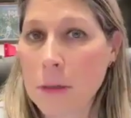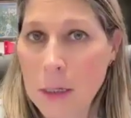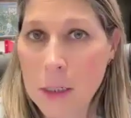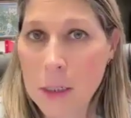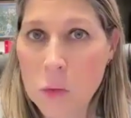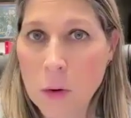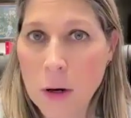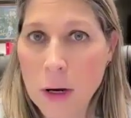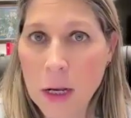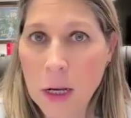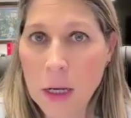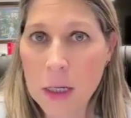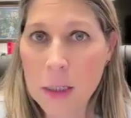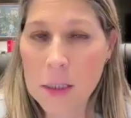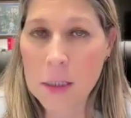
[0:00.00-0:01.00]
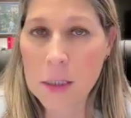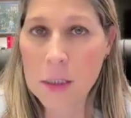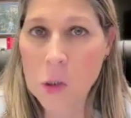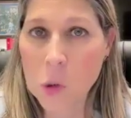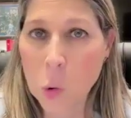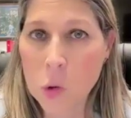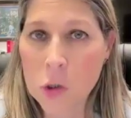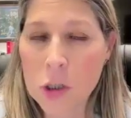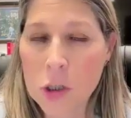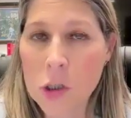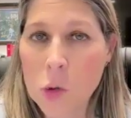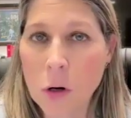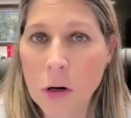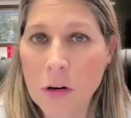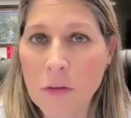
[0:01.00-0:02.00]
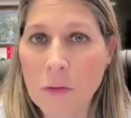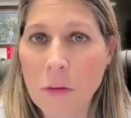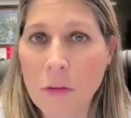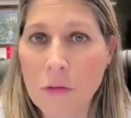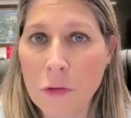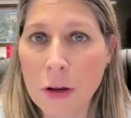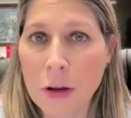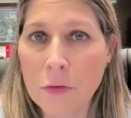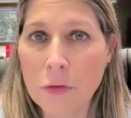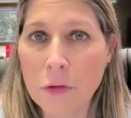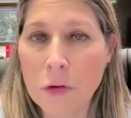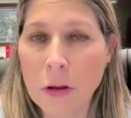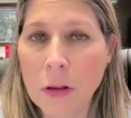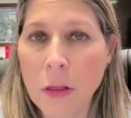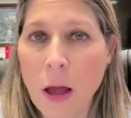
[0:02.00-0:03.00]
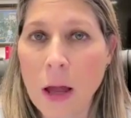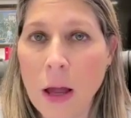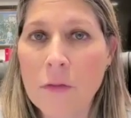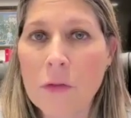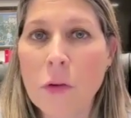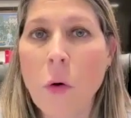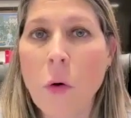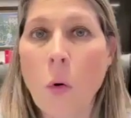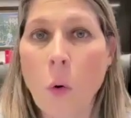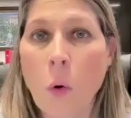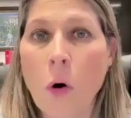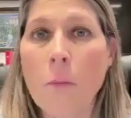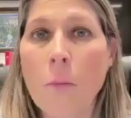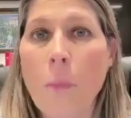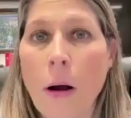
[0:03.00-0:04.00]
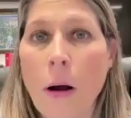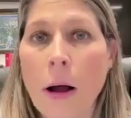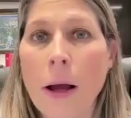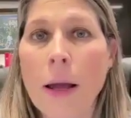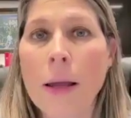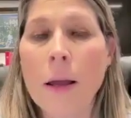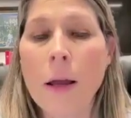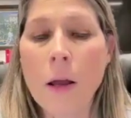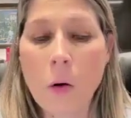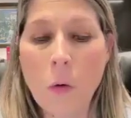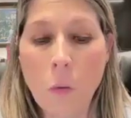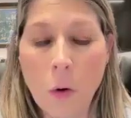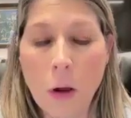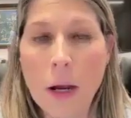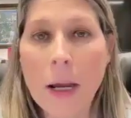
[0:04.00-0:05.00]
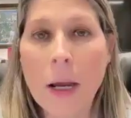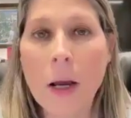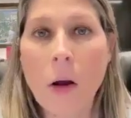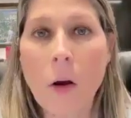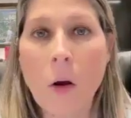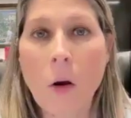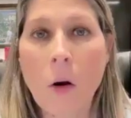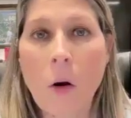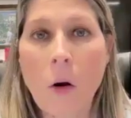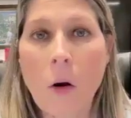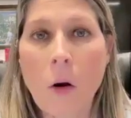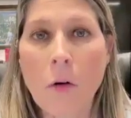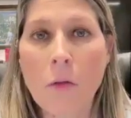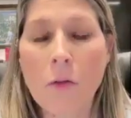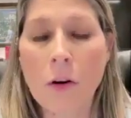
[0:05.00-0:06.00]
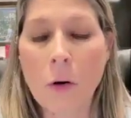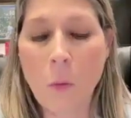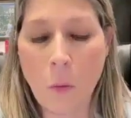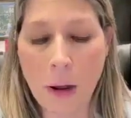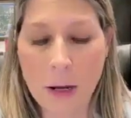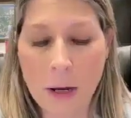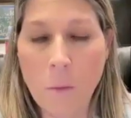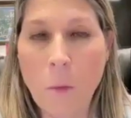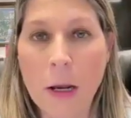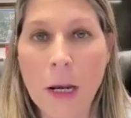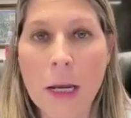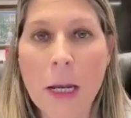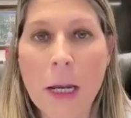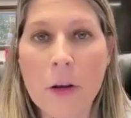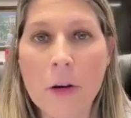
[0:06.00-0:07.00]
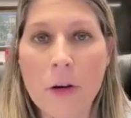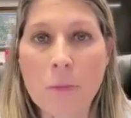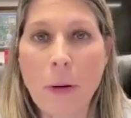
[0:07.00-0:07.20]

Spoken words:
Israeli soldiers who are afraid for their lives, or by running over one another